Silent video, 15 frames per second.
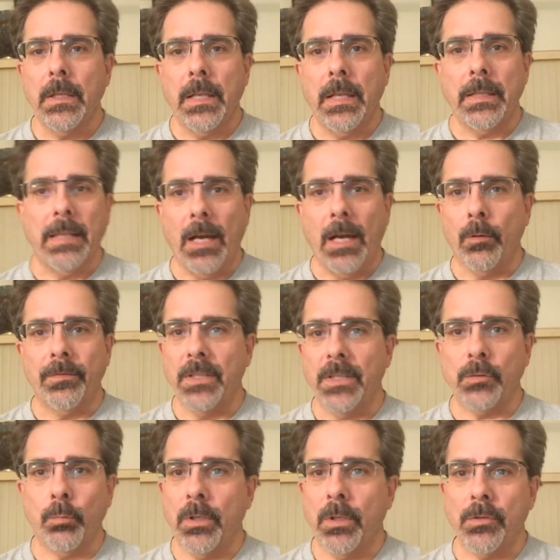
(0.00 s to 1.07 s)
Now, if
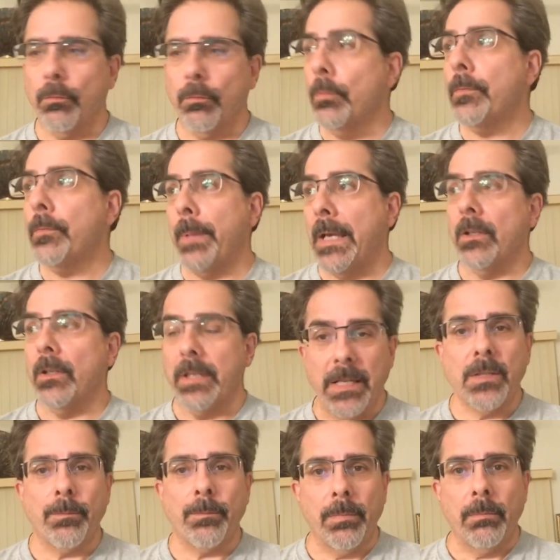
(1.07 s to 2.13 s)
this was Ruth Bader
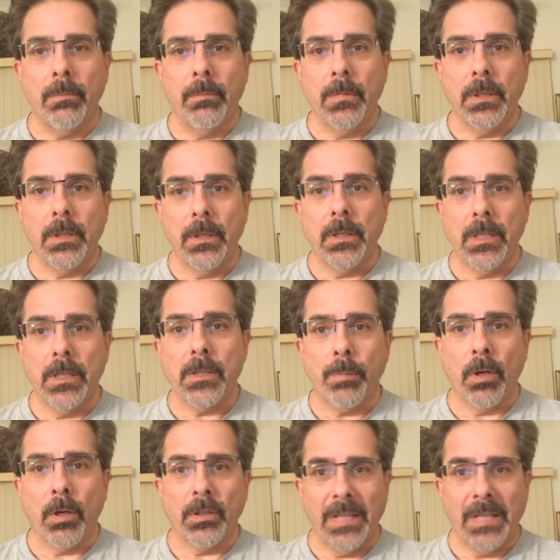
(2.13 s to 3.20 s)

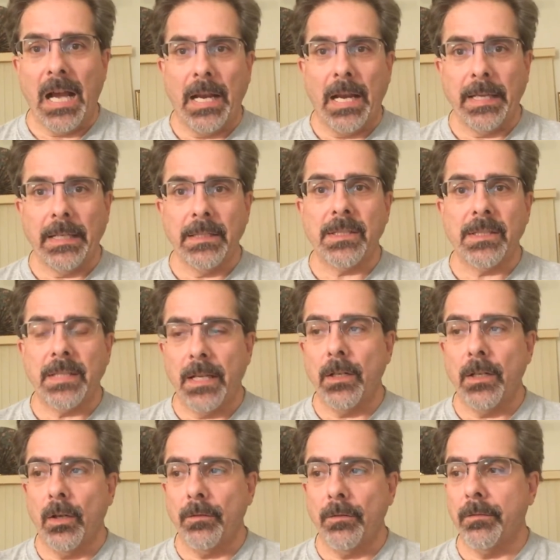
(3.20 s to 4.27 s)
Ginsburg dying instead
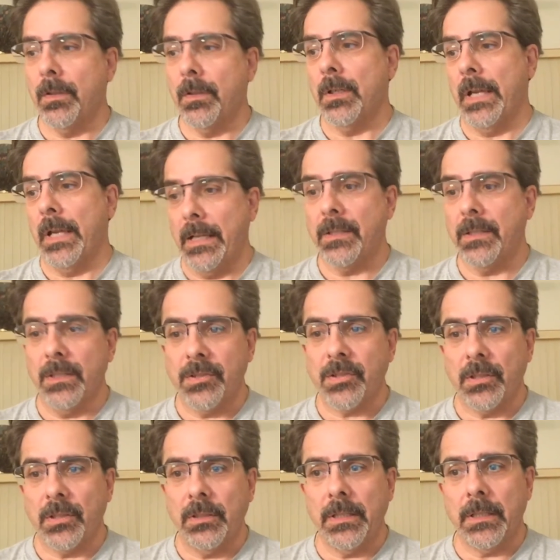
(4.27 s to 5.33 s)
of Antonin
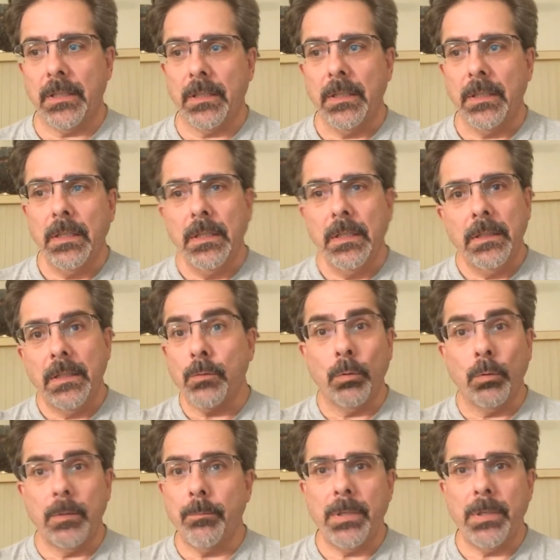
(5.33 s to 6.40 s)
Scalia, this
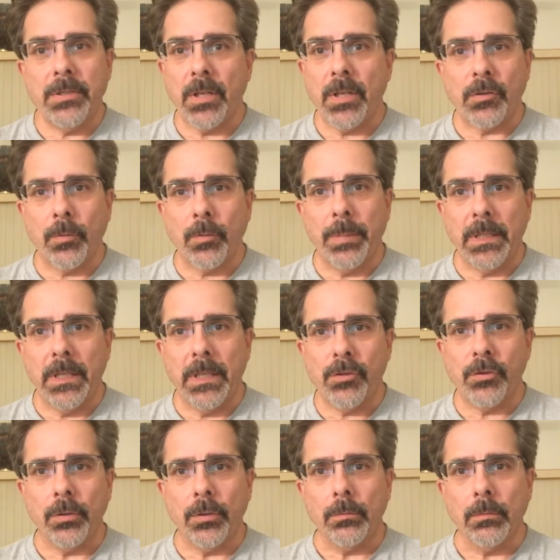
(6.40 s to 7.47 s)
wouldn't be such a big
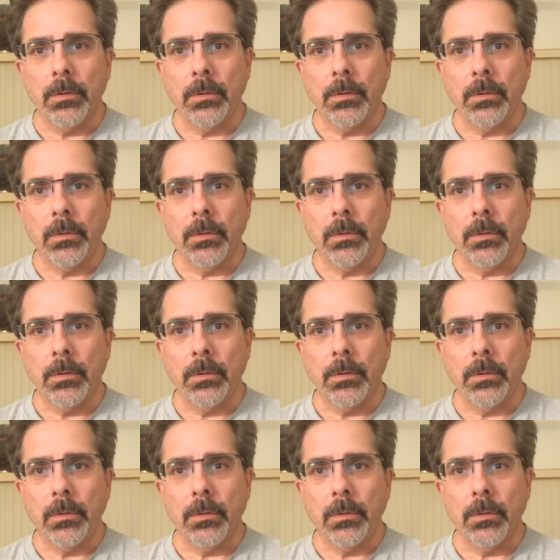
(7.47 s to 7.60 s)
issue.